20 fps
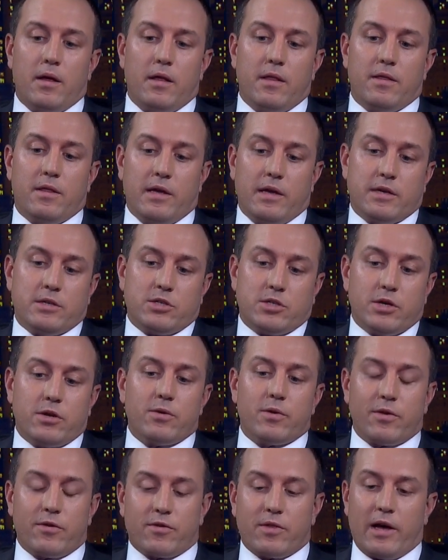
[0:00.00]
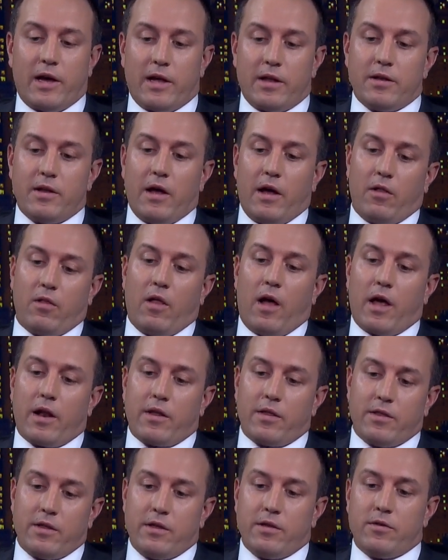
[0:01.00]
the issue is that a lot
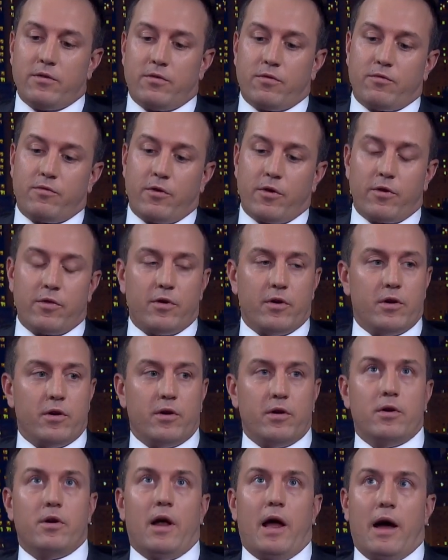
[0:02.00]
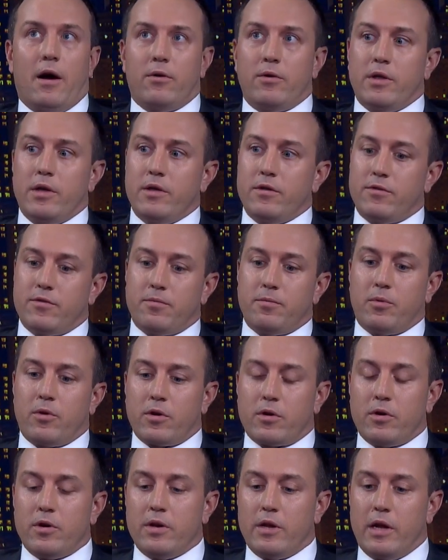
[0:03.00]
of these further out east
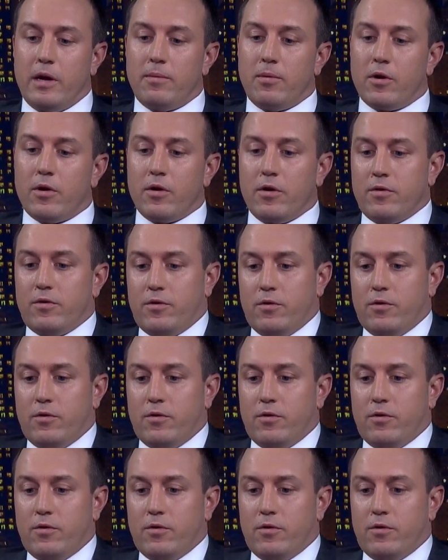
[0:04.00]
Brooklyn neighborhoods,